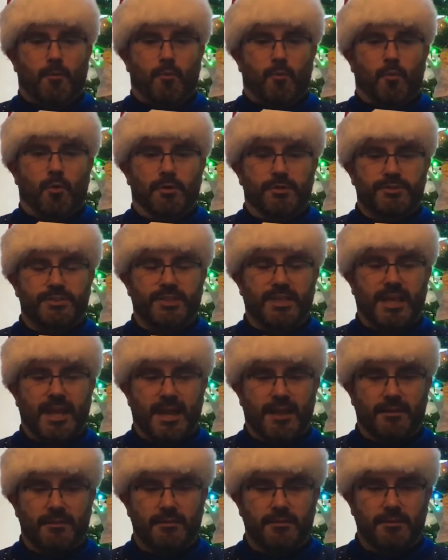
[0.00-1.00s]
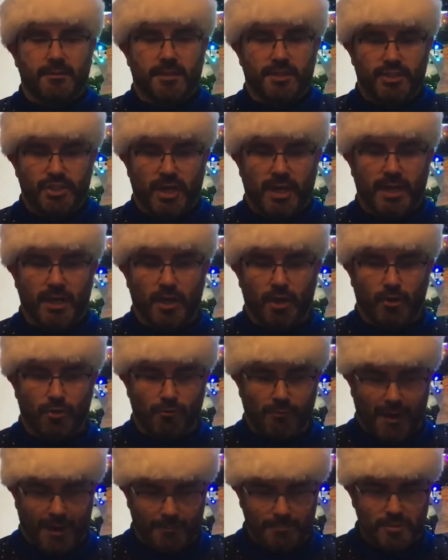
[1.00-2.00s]
Once again, the giant
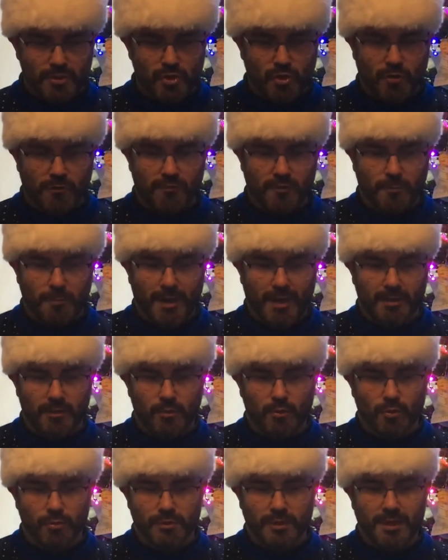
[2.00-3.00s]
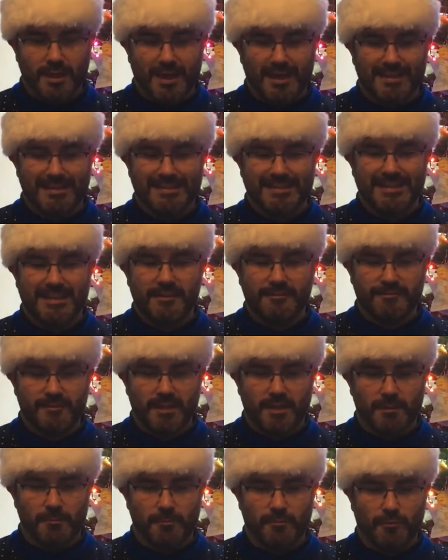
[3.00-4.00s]
grabbed Torval by the hood and lifted
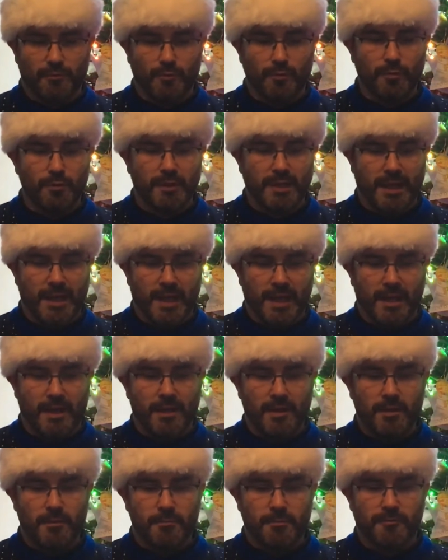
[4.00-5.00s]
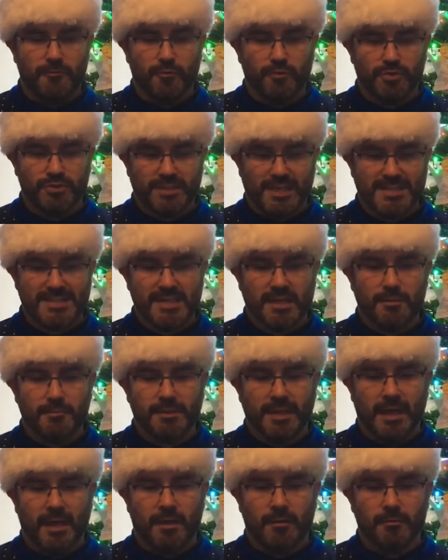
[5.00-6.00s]
him through the air before setting him
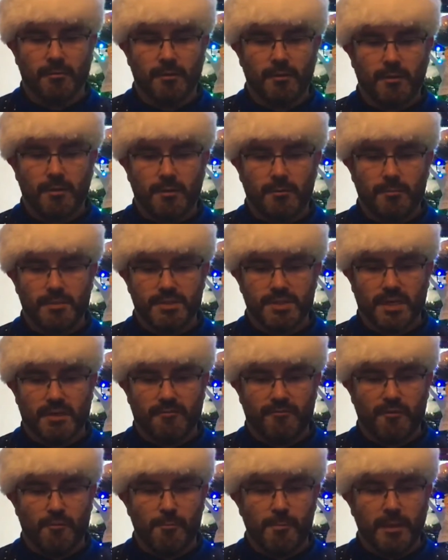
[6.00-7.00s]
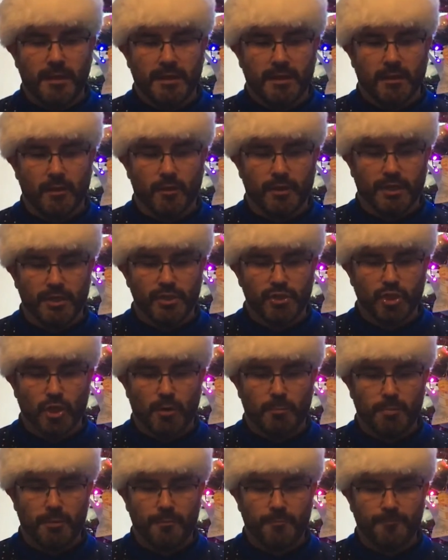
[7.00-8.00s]
down beside a familiar-looking
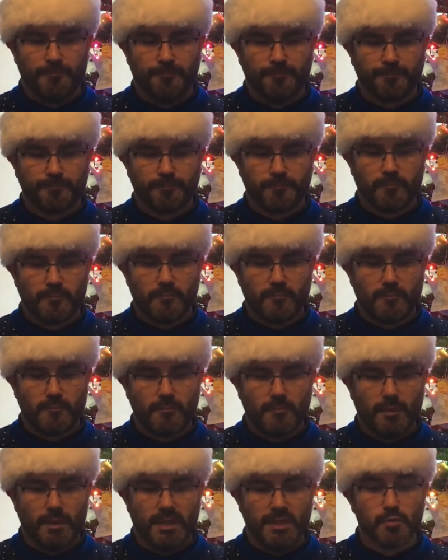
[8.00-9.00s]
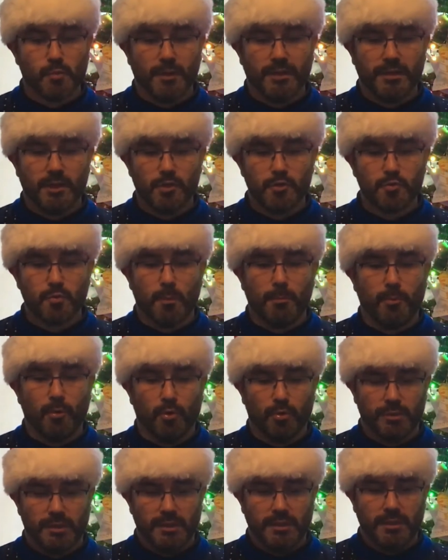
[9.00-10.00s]
shop. Its windows were
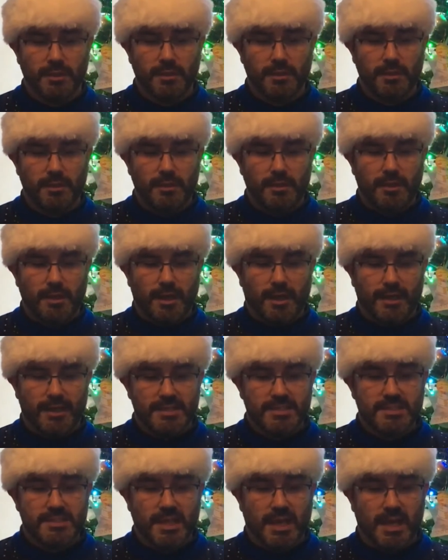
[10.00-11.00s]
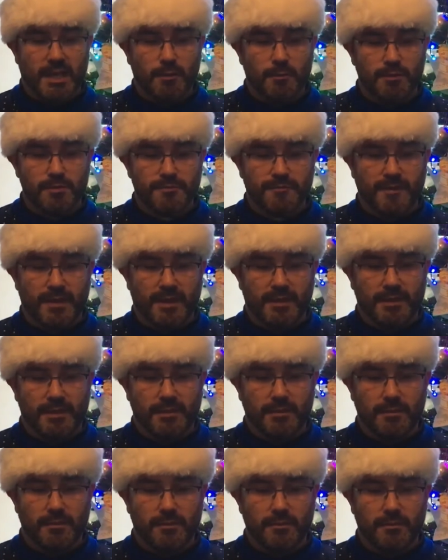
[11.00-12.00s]
boarded and its sign was faded,
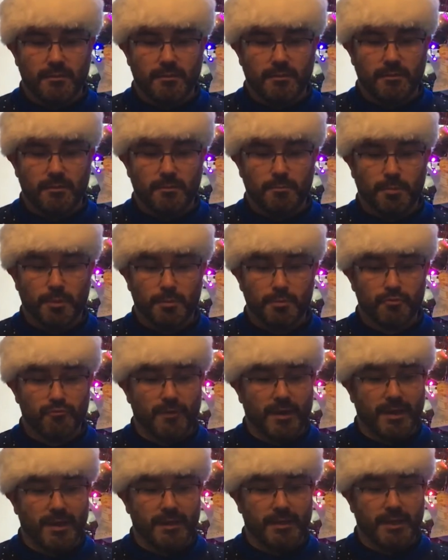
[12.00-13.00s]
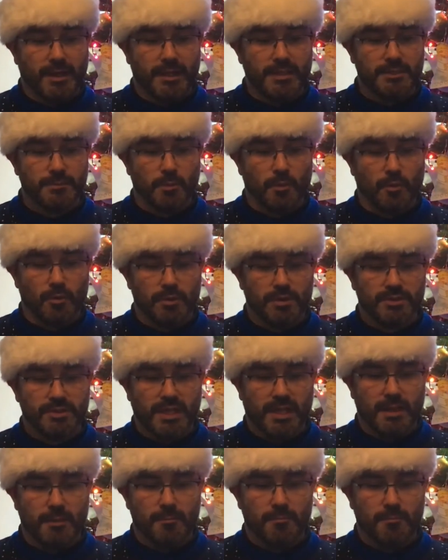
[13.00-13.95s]
but it was recognisable all the same.